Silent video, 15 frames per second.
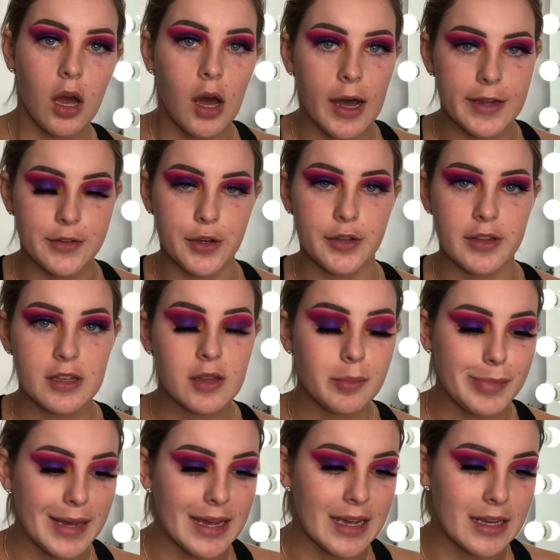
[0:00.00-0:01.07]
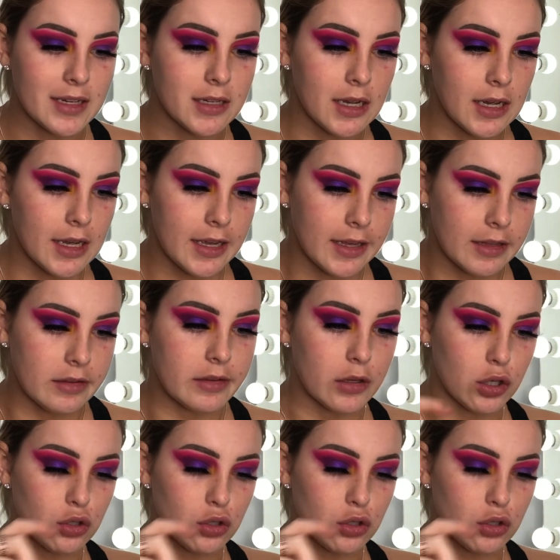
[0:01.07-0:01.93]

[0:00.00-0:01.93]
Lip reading: I don't think the band is